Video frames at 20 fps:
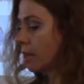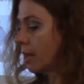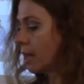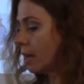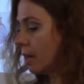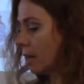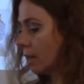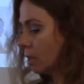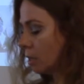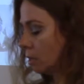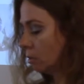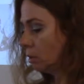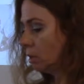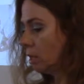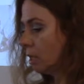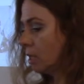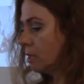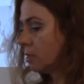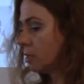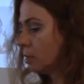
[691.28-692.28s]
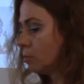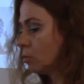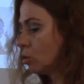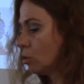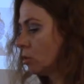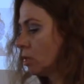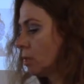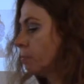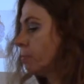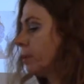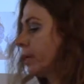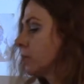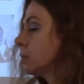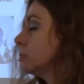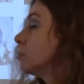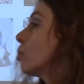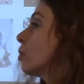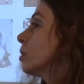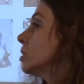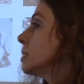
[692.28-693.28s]
Porphyry seem to
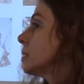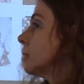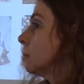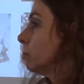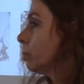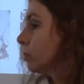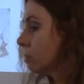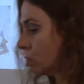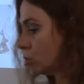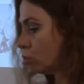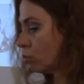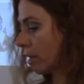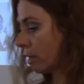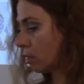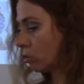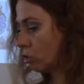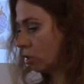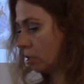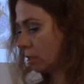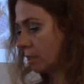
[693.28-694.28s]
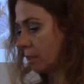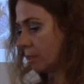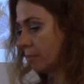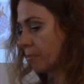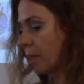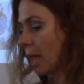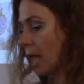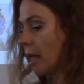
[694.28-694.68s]
depict more simple structures.